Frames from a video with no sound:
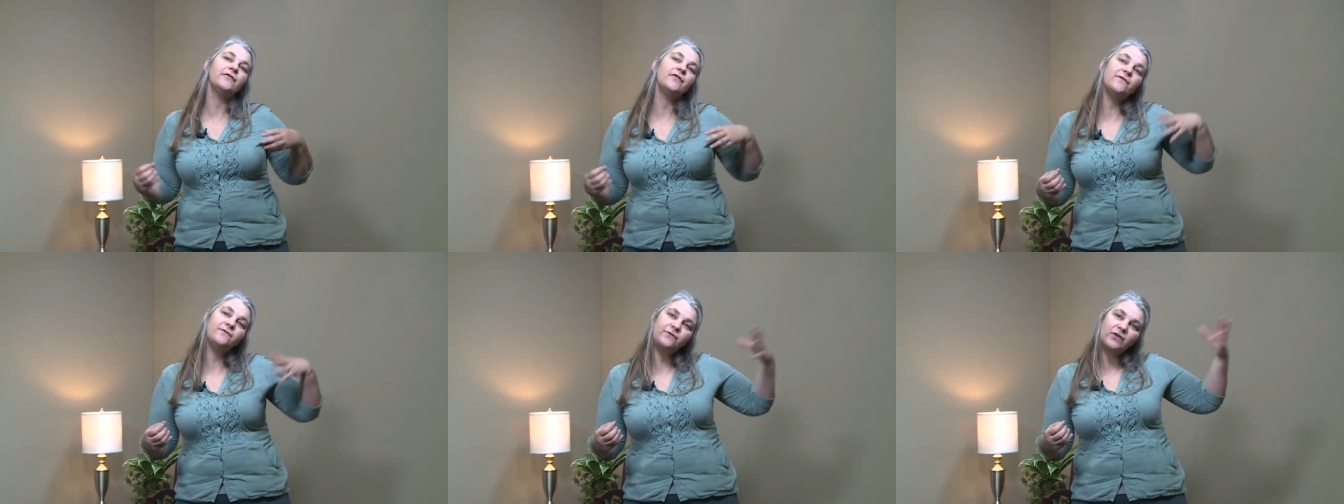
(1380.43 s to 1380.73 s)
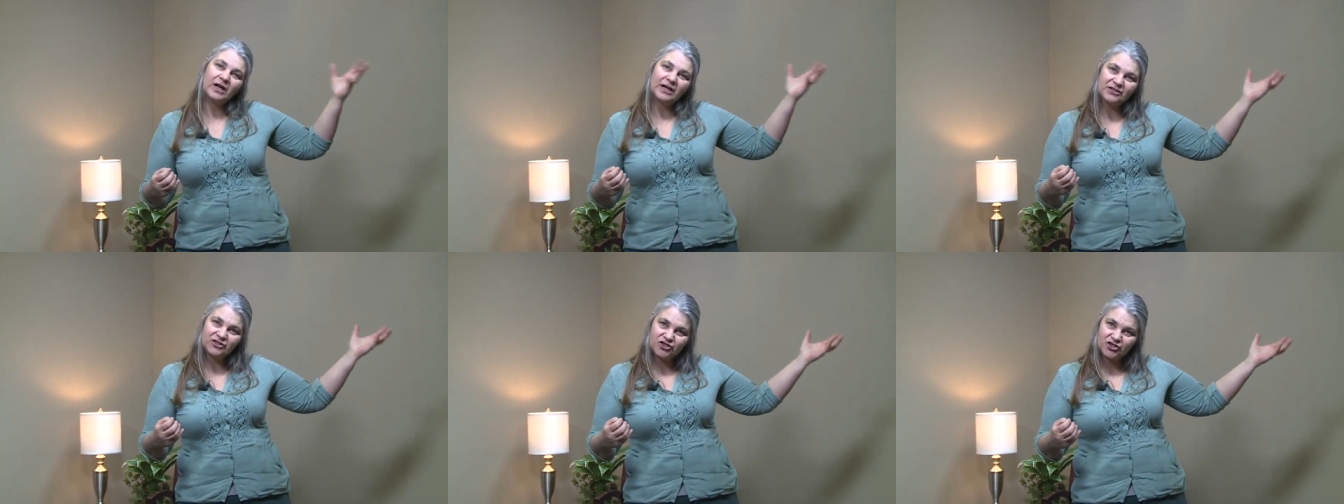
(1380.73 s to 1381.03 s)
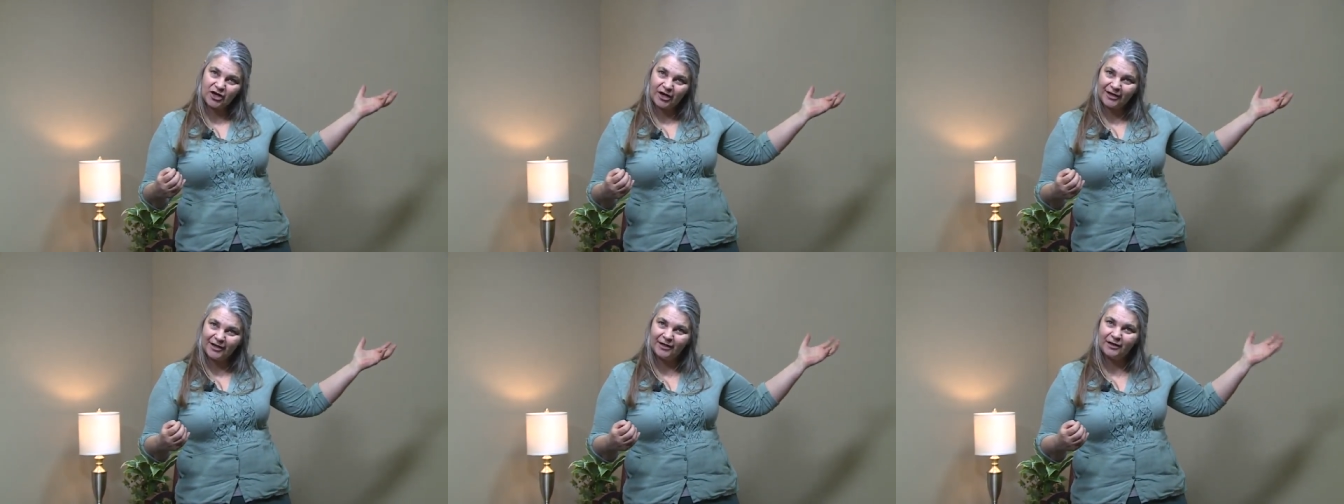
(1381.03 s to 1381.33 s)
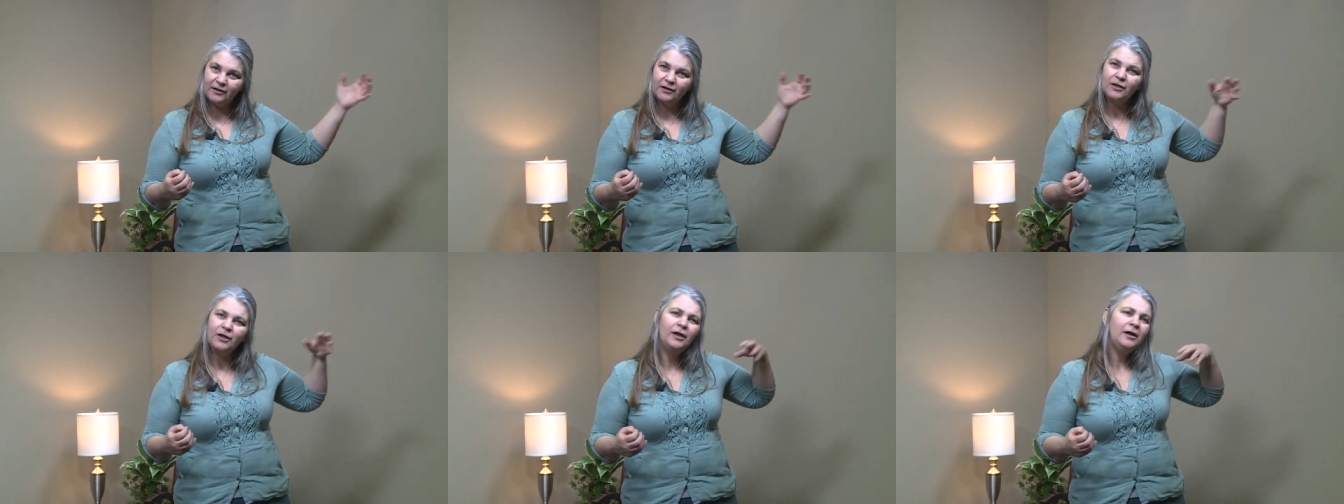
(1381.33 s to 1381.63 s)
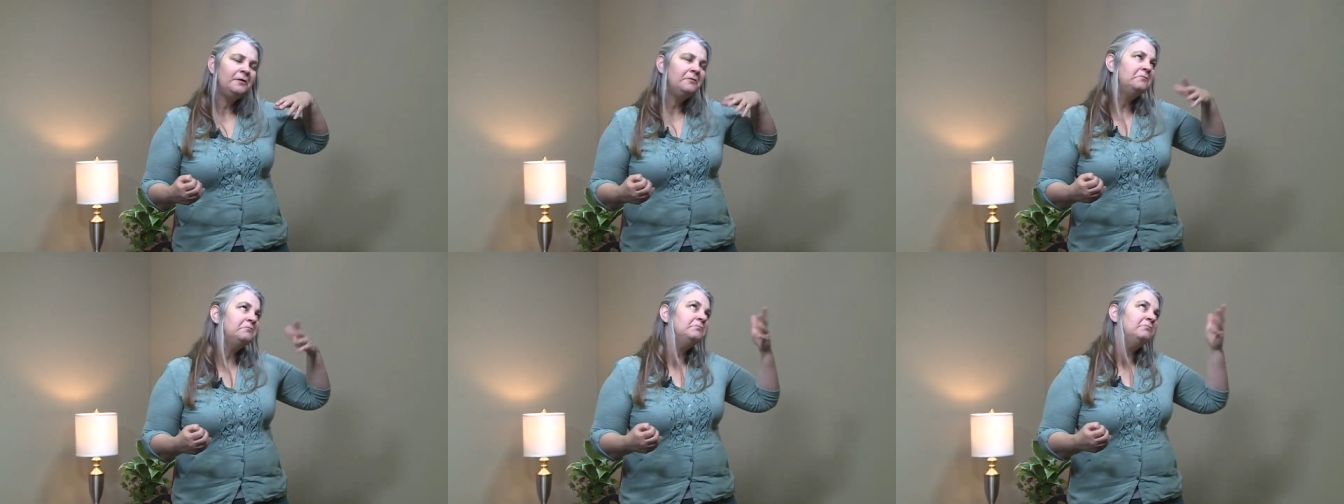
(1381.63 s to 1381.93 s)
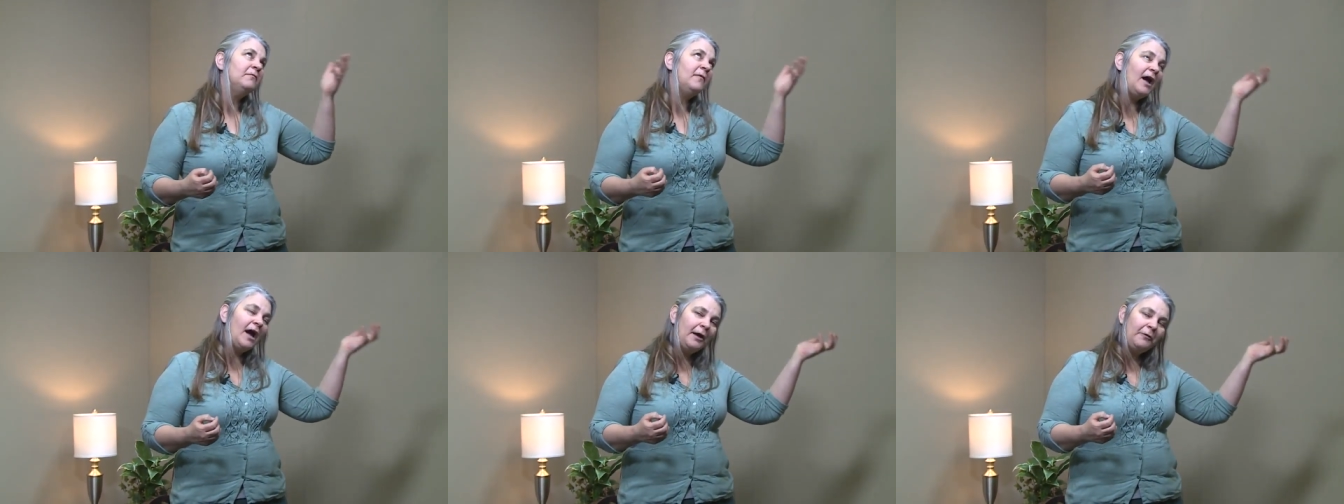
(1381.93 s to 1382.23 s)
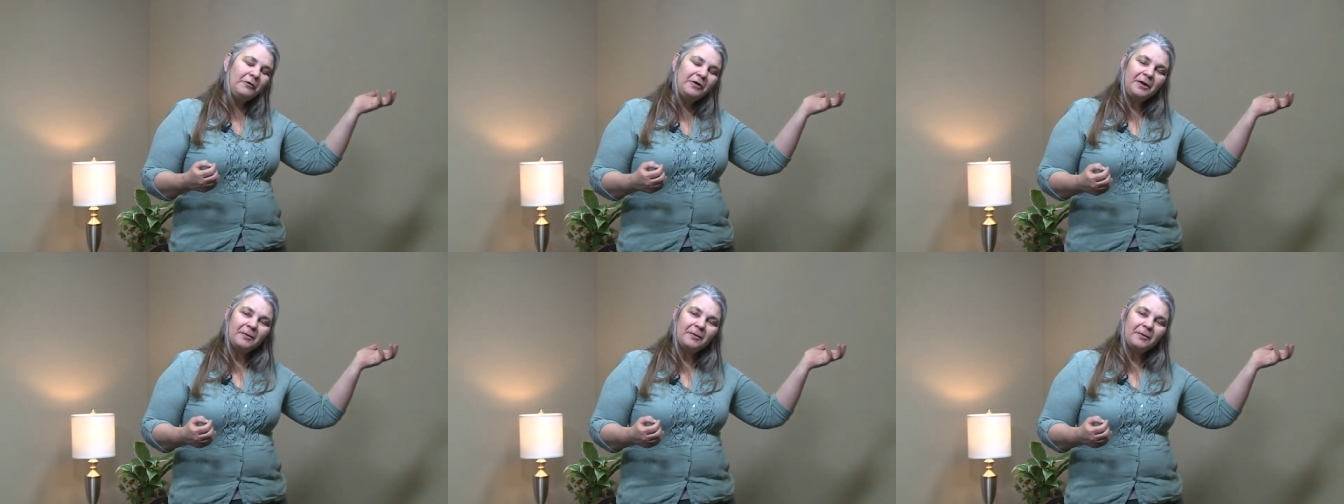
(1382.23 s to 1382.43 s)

The fine china I would